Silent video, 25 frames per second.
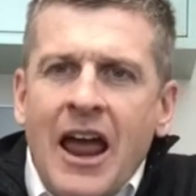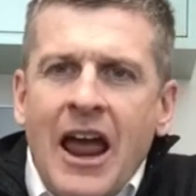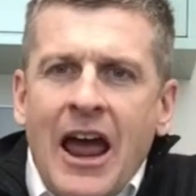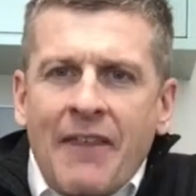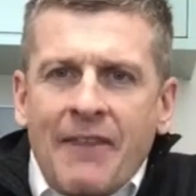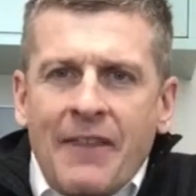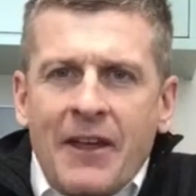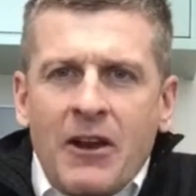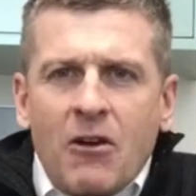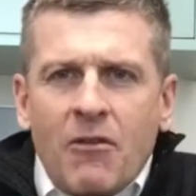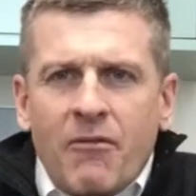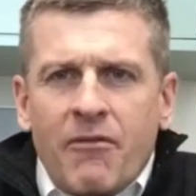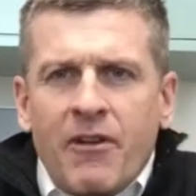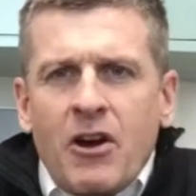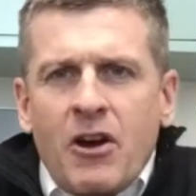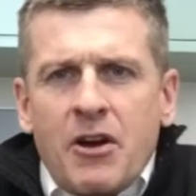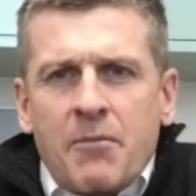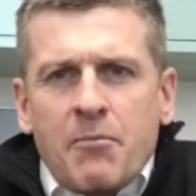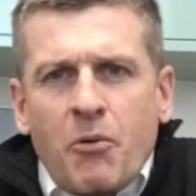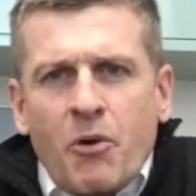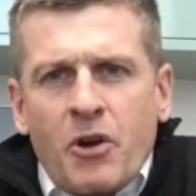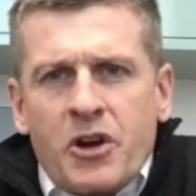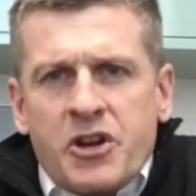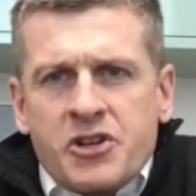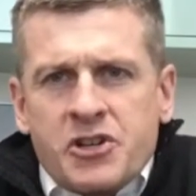and they're very
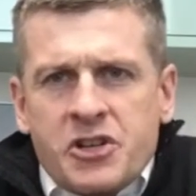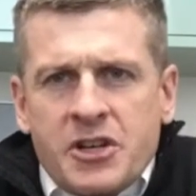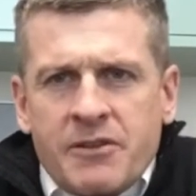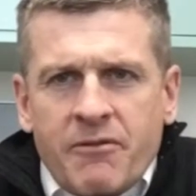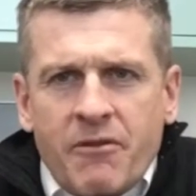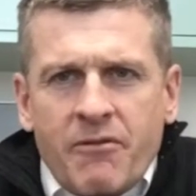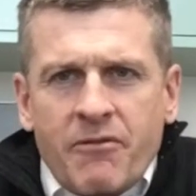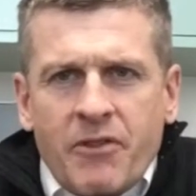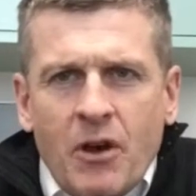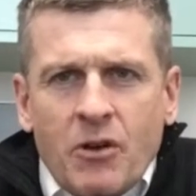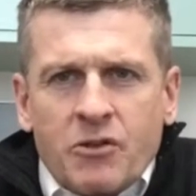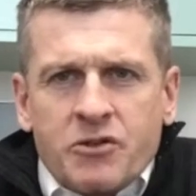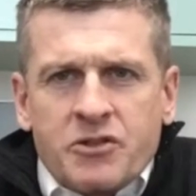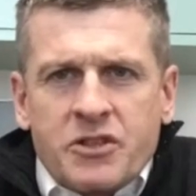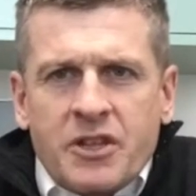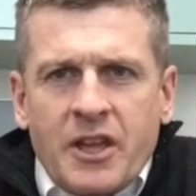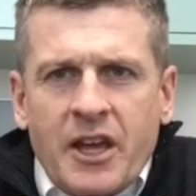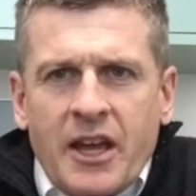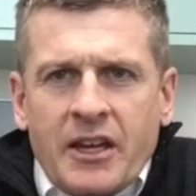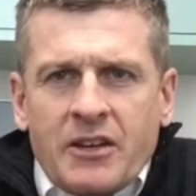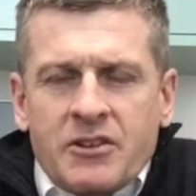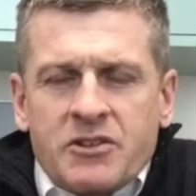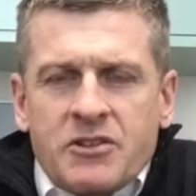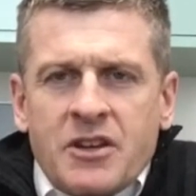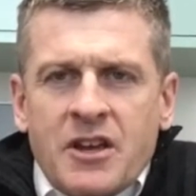appreciative of those
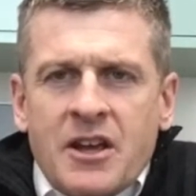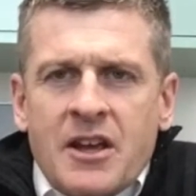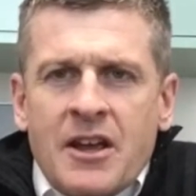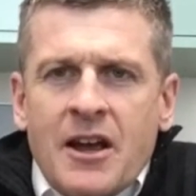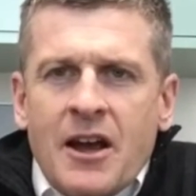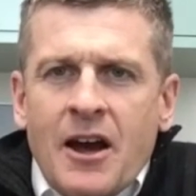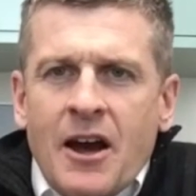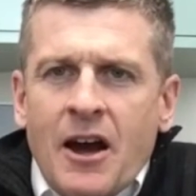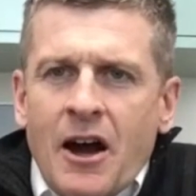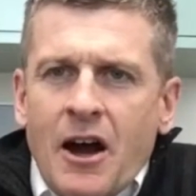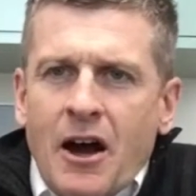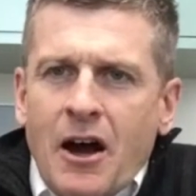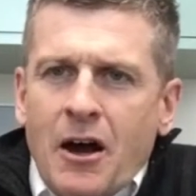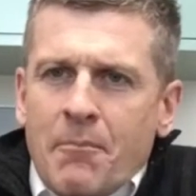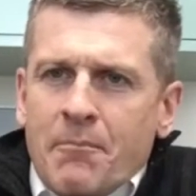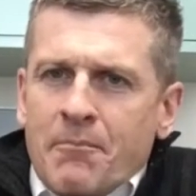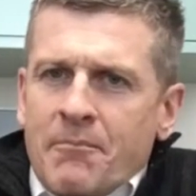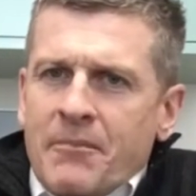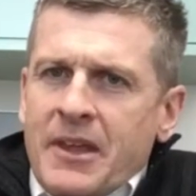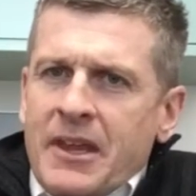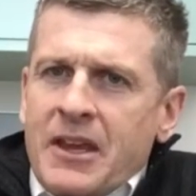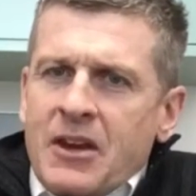things um,